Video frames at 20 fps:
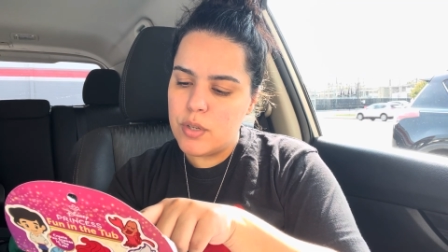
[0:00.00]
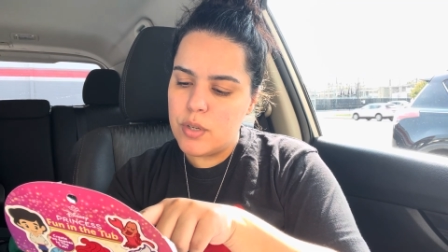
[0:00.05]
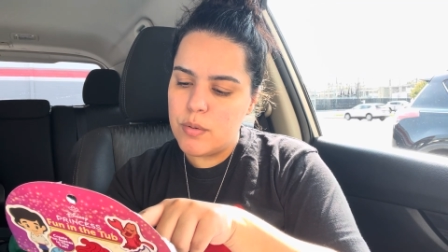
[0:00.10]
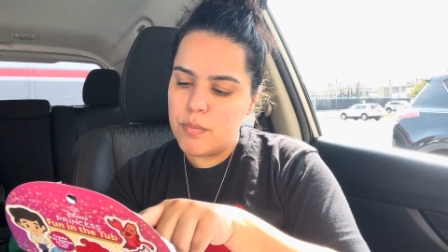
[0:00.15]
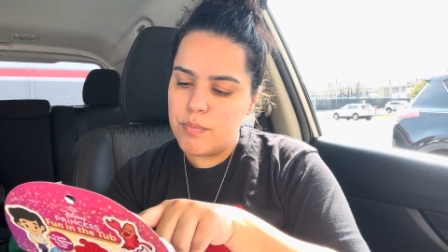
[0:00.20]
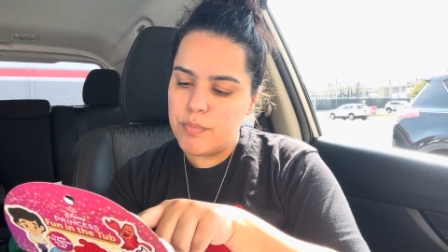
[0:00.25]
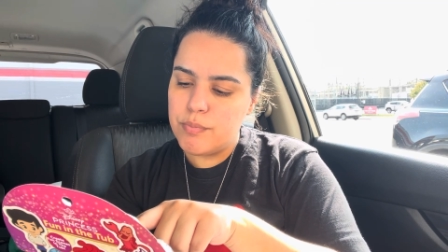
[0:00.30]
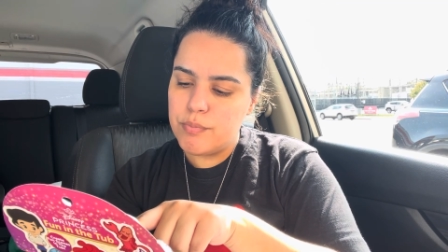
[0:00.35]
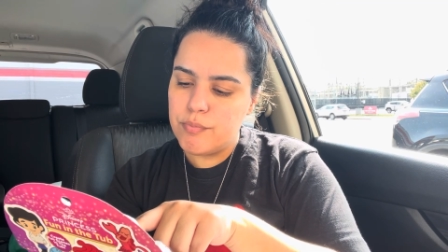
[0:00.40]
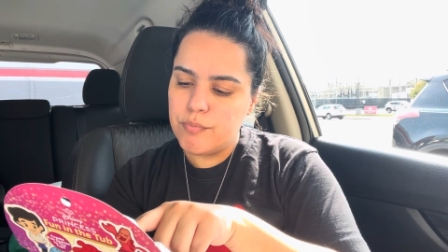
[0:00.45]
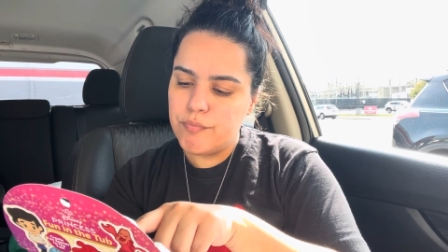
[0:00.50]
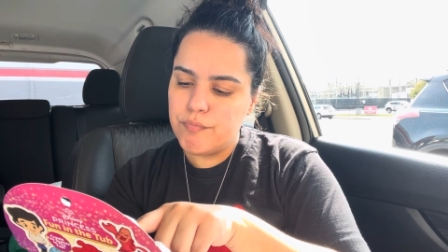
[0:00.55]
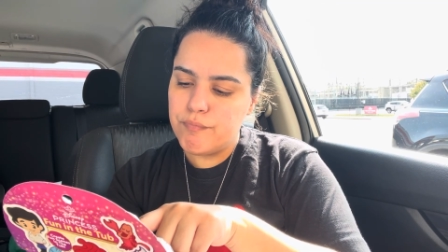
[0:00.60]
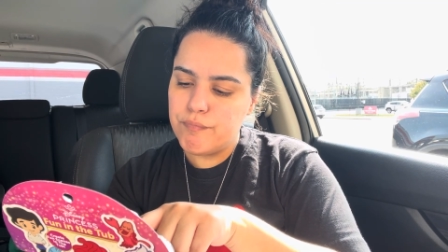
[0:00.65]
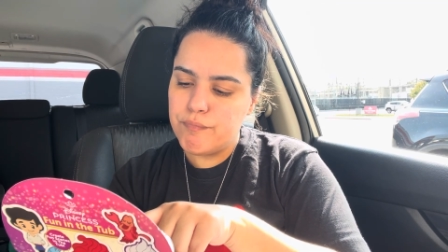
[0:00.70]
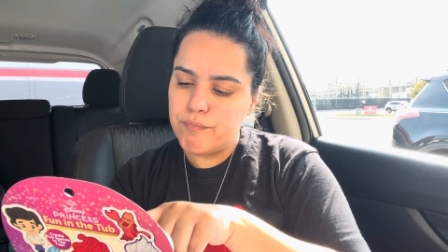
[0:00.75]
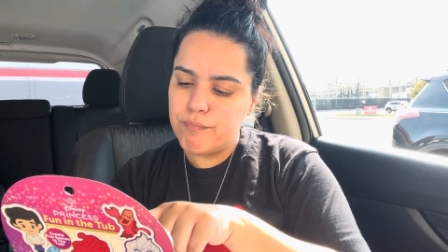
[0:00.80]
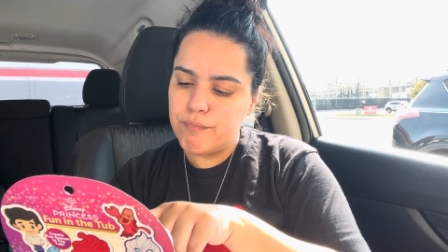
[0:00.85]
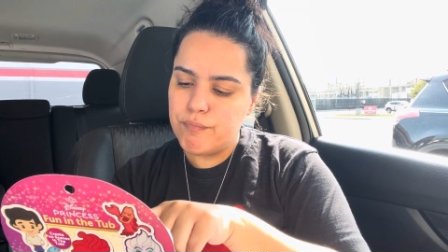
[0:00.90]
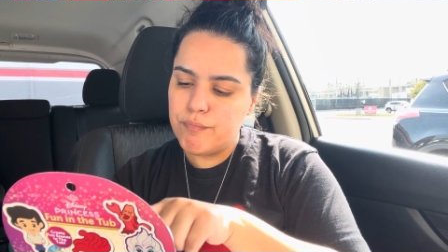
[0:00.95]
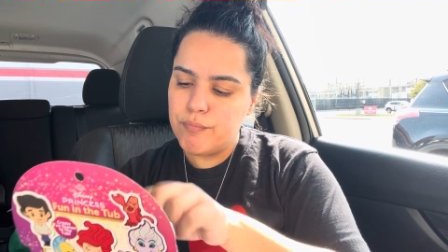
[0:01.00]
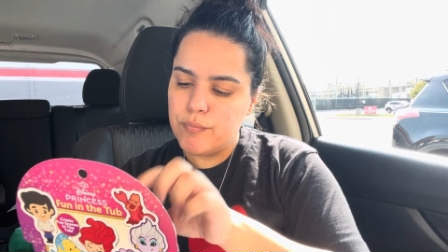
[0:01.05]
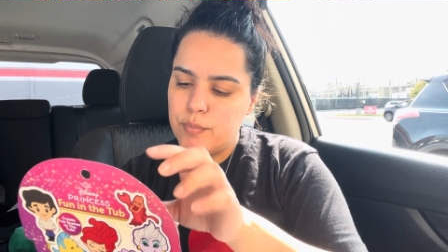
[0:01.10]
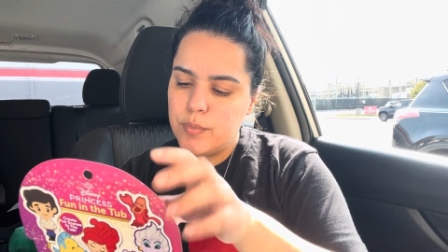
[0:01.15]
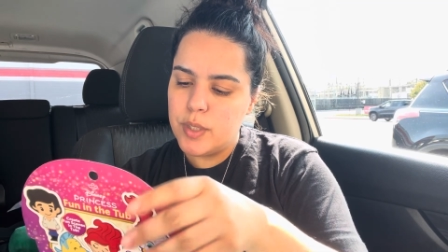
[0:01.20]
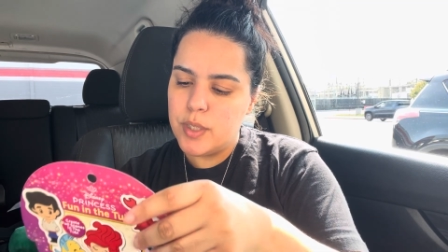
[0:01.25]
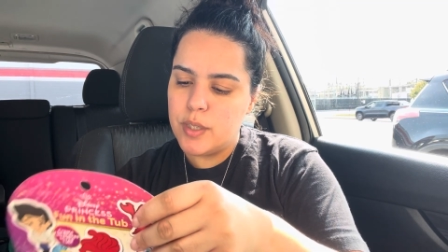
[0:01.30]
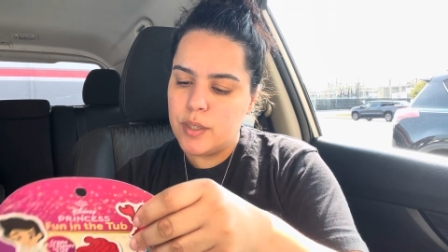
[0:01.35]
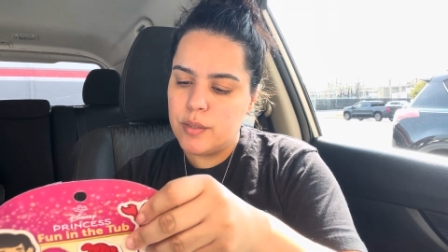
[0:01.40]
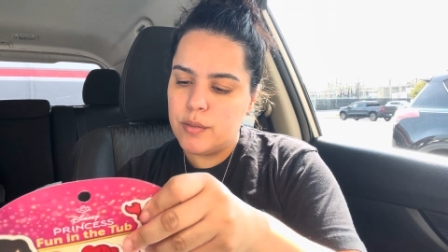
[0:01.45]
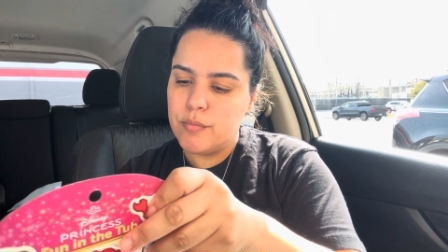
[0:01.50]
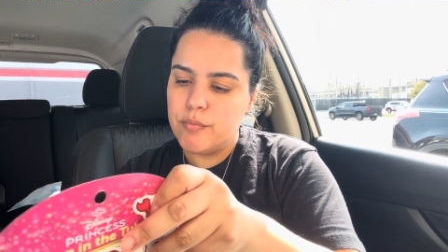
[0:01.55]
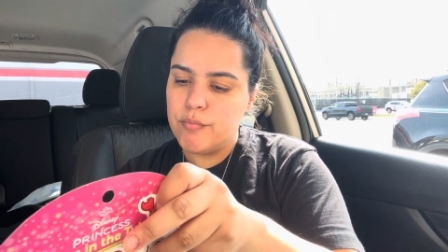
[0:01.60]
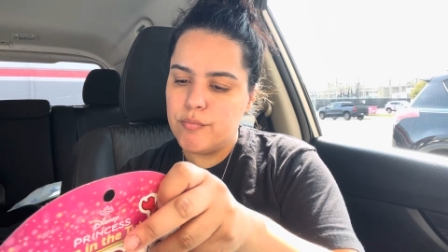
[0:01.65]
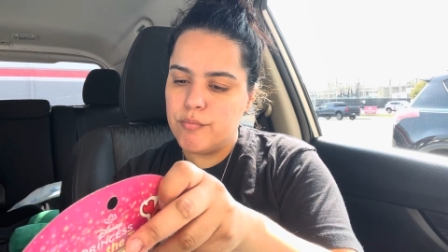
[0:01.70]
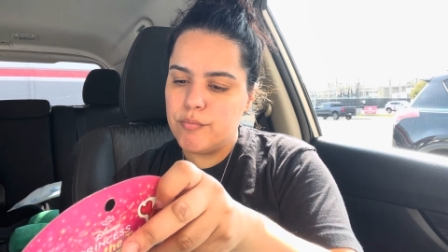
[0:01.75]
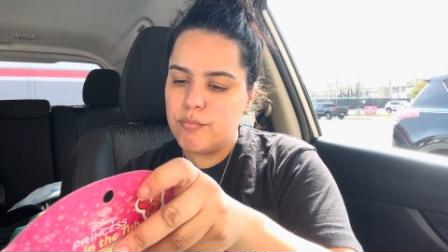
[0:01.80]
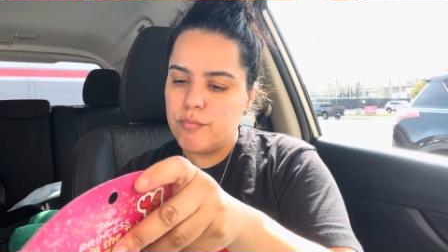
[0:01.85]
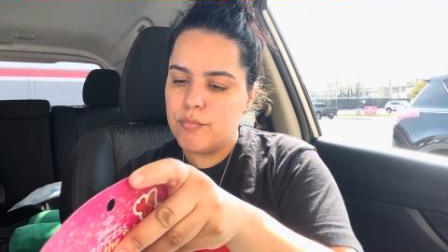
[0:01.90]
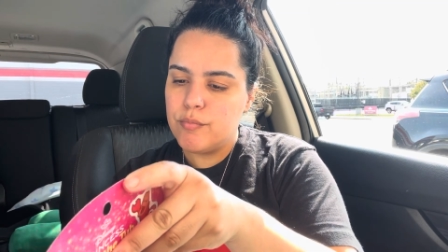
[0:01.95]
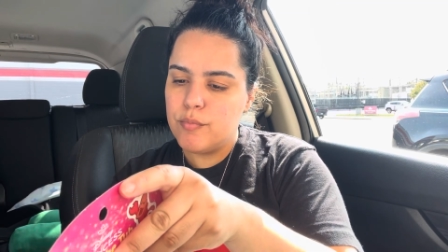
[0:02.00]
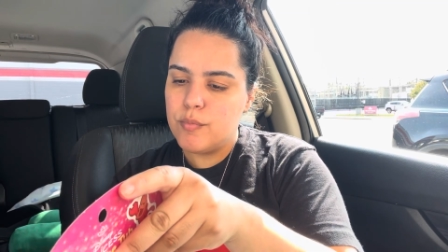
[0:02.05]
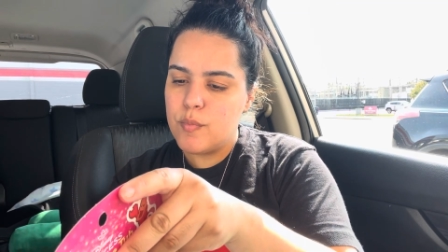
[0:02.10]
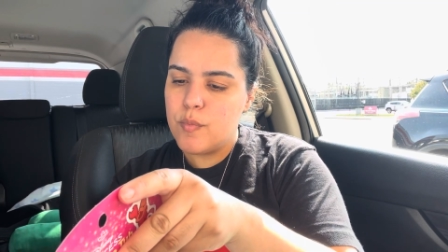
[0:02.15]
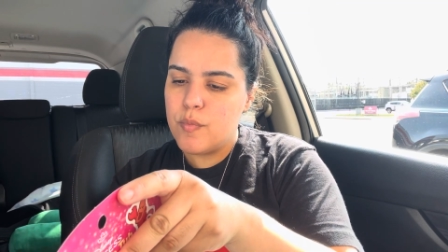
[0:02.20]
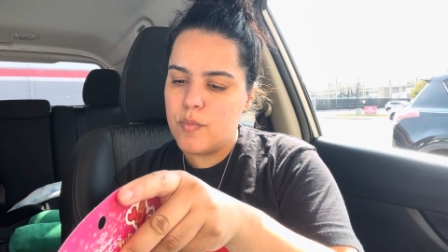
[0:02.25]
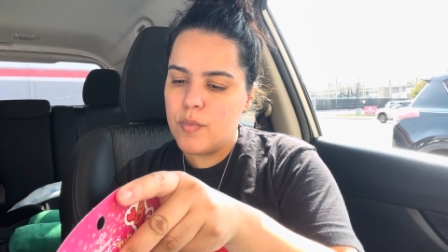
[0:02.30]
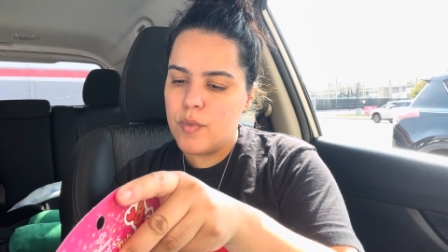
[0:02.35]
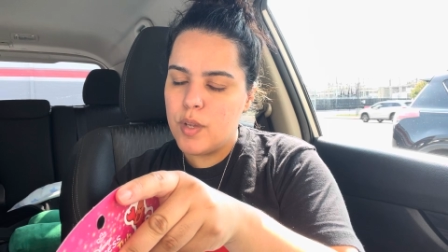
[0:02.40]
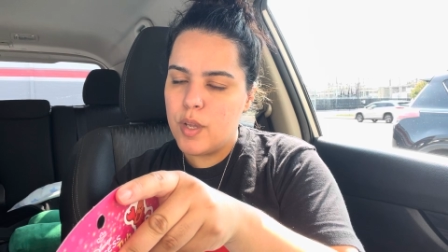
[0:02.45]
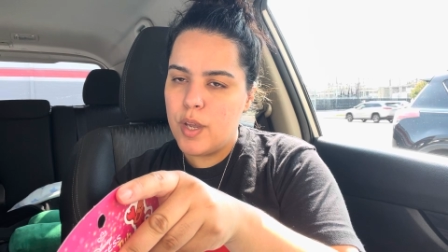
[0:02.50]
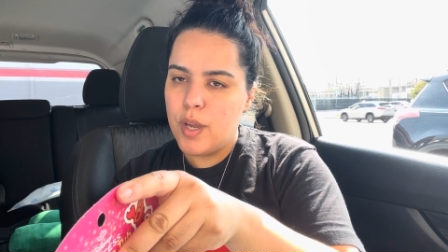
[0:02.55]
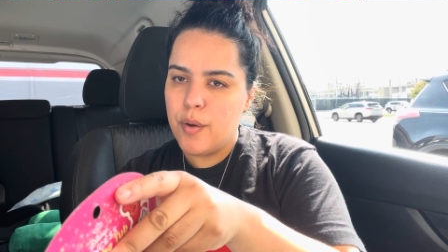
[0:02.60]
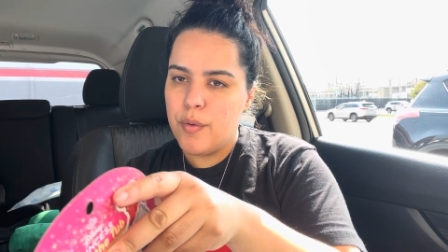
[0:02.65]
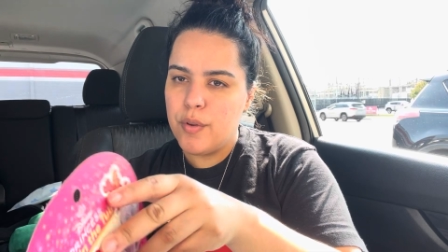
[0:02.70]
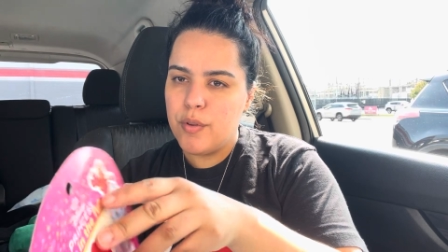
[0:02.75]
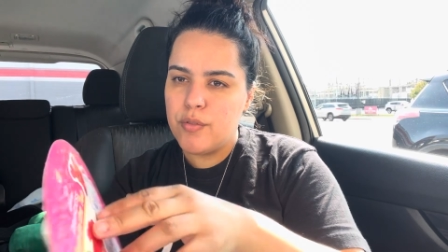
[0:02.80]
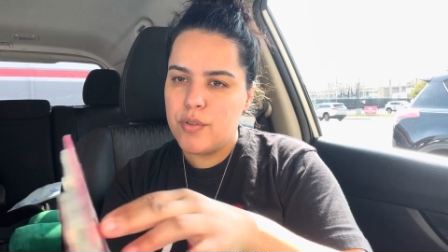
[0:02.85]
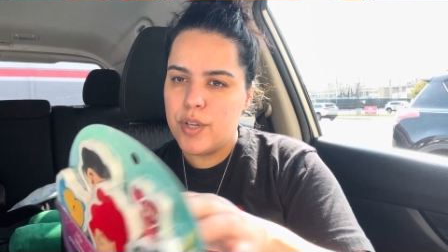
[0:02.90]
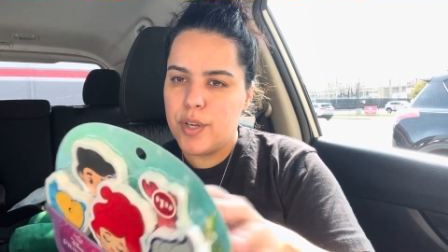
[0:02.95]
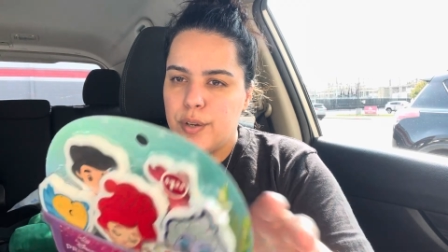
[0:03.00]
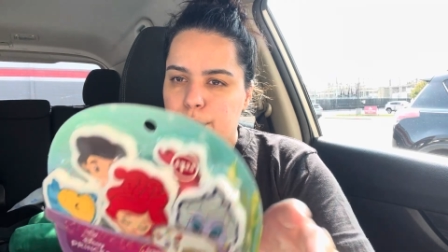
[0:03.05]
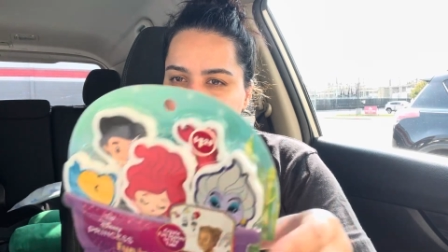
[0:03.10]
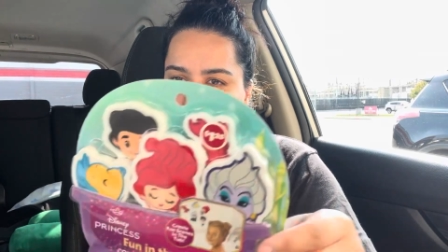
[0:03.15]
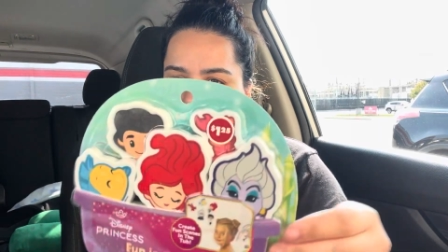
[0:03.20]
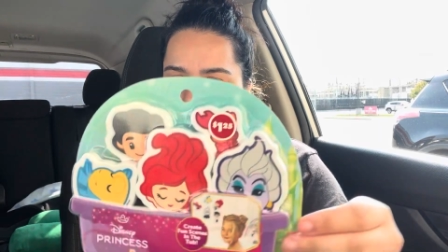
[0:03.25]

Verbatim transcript: up. Yeah, Ariel's hair.